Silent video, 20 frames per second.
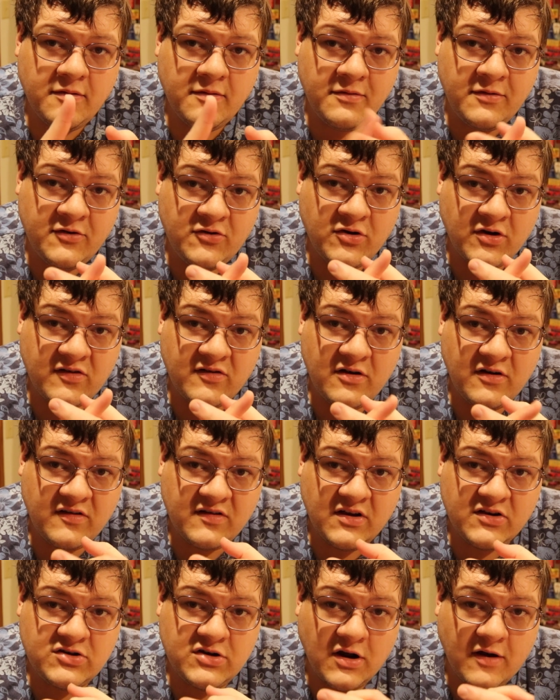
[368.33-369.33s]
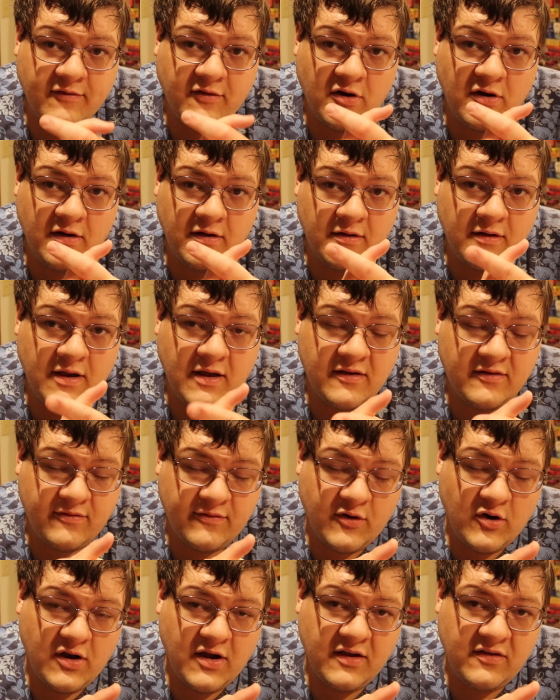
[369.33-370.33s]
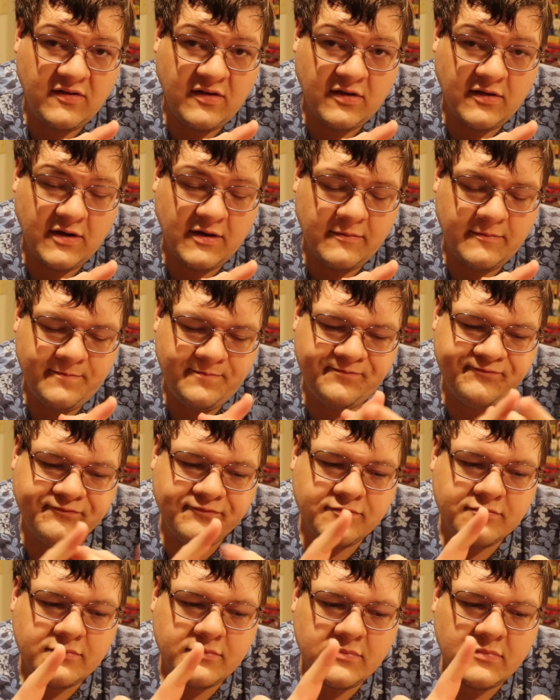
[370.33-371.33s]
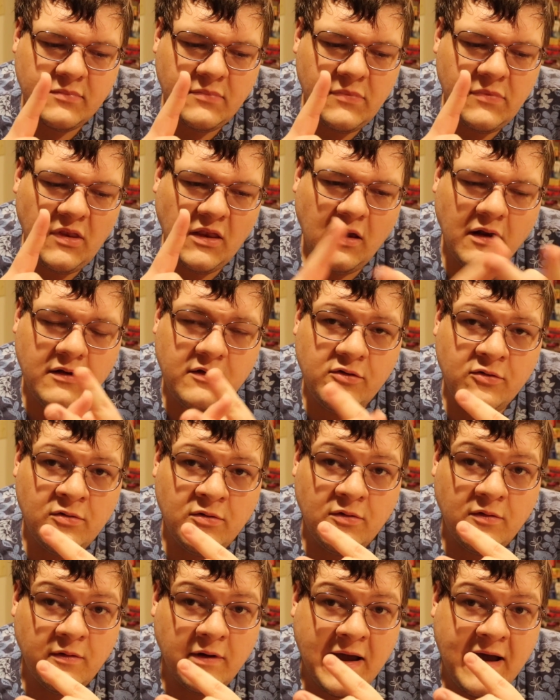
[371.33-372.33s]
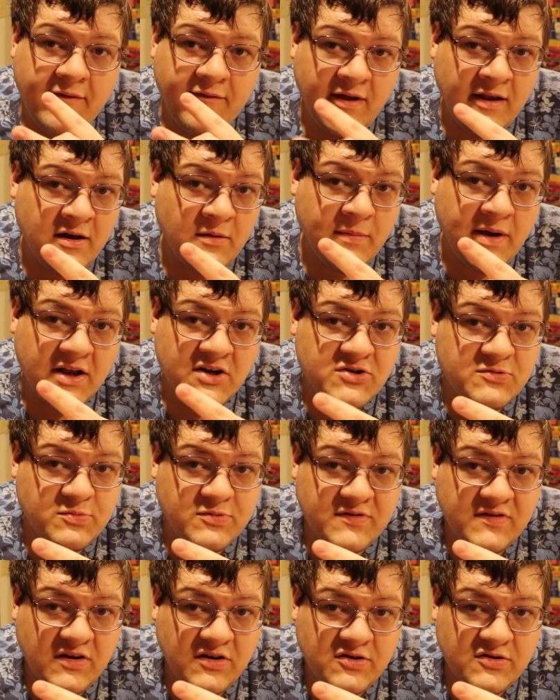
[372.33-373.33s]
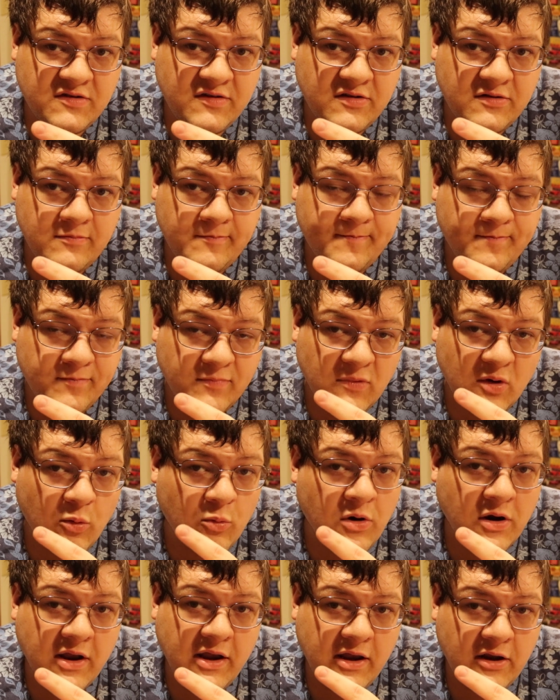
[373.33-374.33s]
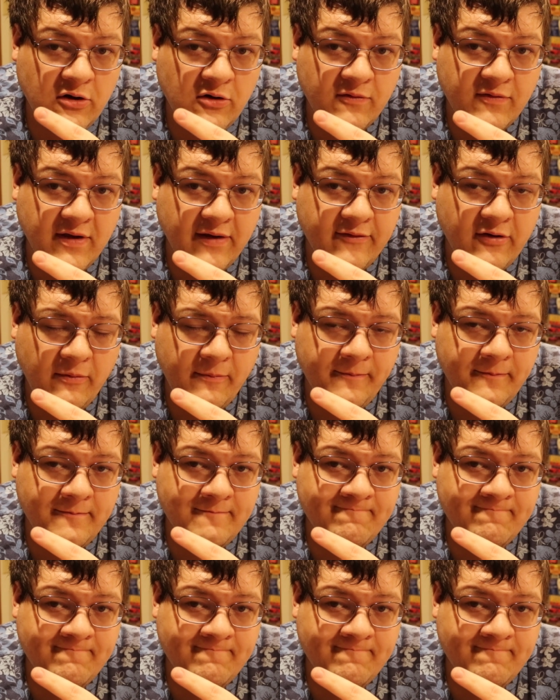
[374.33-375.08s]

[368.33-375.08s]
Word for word: the Trickstar Sky variant has a very high ceiling. You have end of match procedures working in your favor.